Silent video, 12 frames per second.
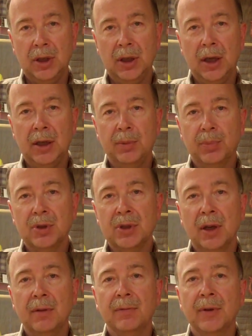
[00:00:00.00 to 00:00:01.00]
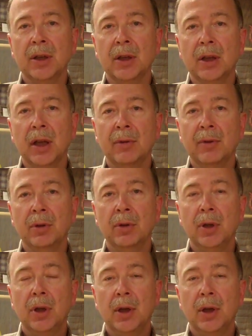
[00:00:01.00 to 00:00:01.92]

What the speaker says: the 80% funded level